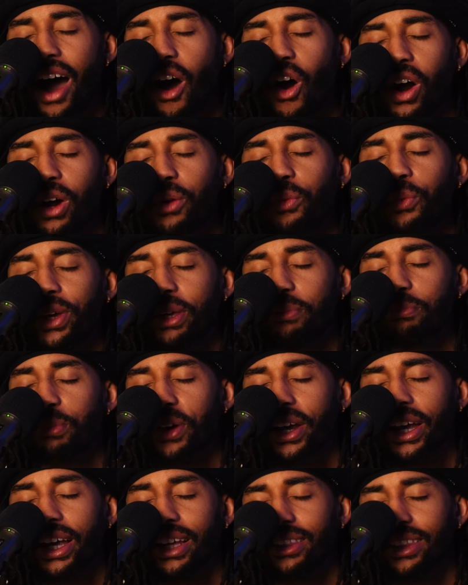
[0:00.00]
are we
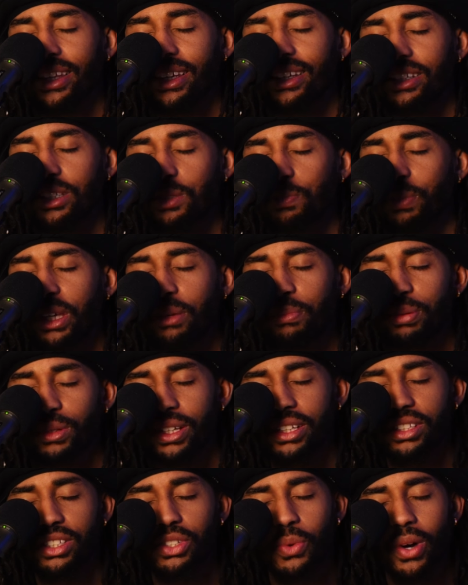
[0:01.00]
bringing these people
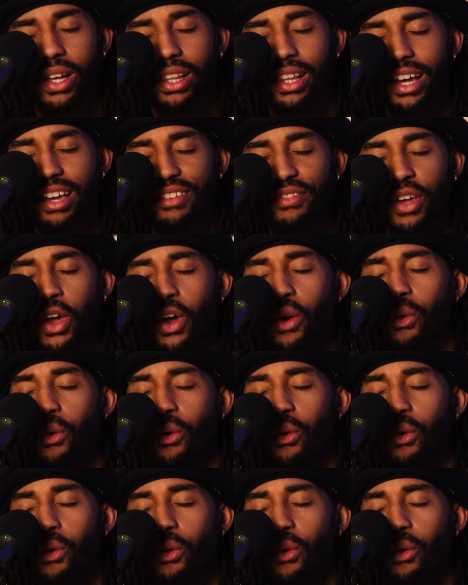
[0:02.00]
into our life?